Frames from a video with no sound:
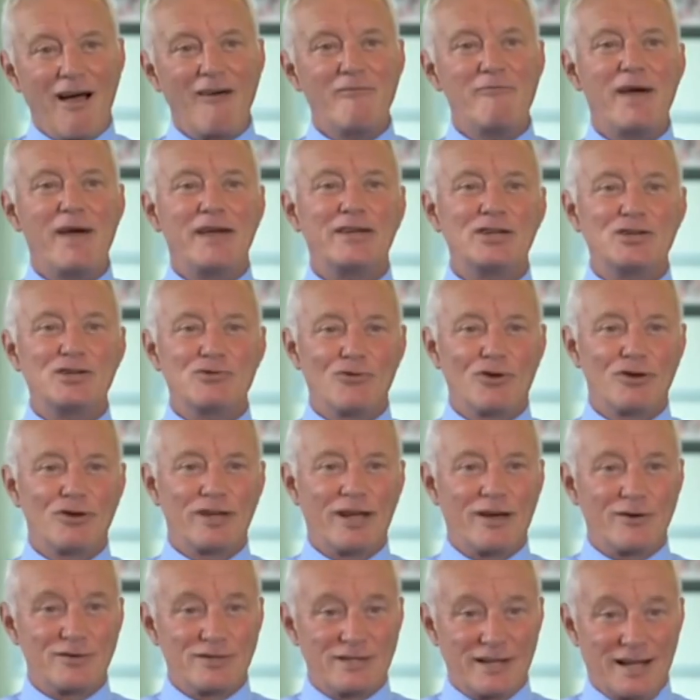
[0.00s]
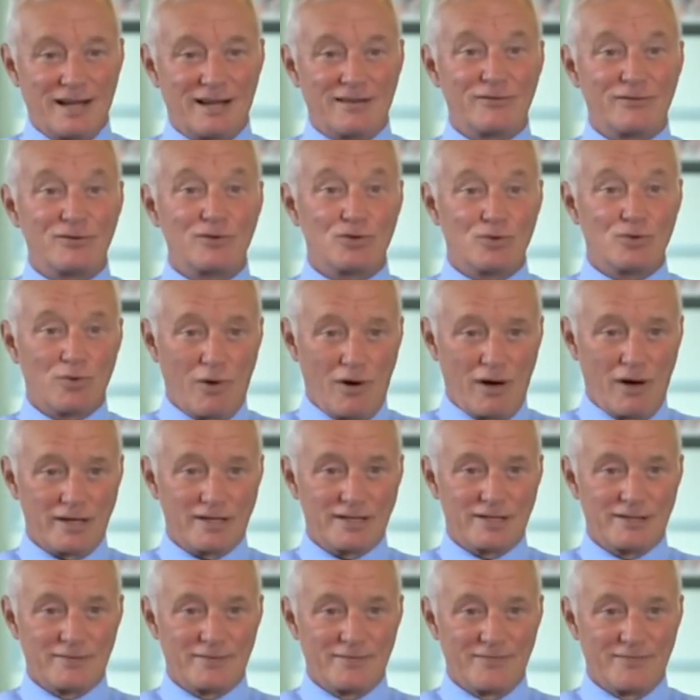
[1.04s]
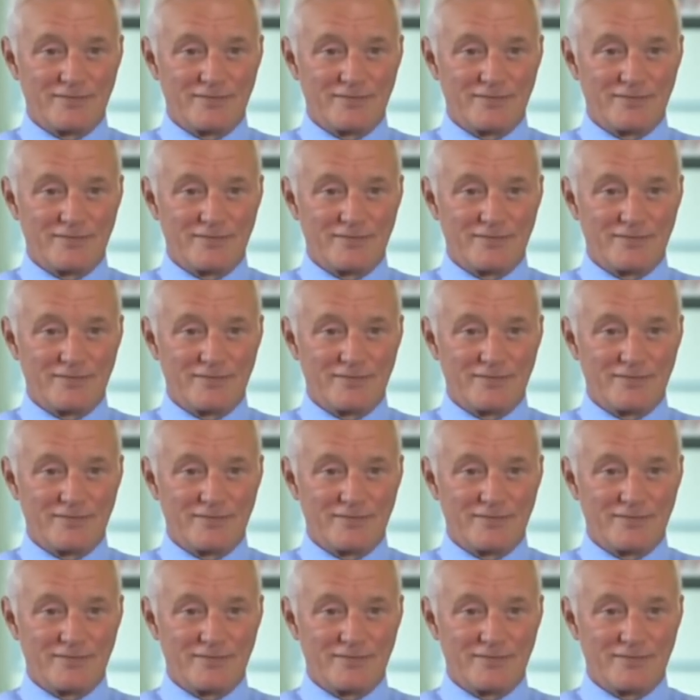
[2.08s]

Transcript: I've managed Ronnie O'Sullivan twice.